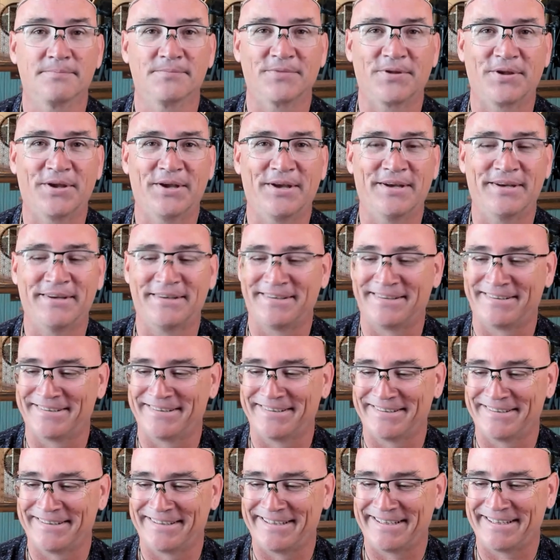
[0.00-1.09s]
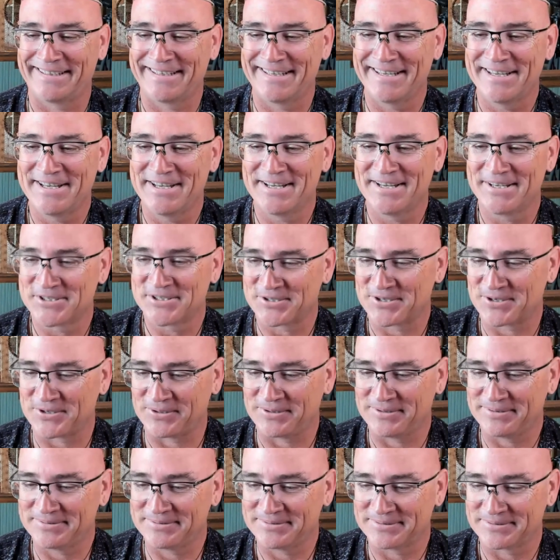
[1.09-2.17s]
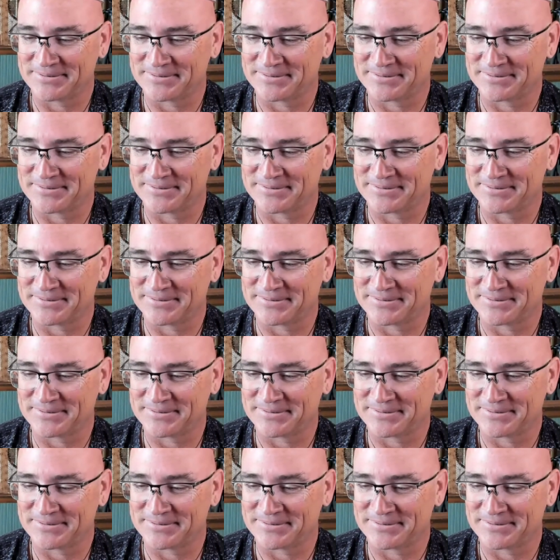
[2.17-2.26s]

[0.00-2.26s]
yeah, all right. So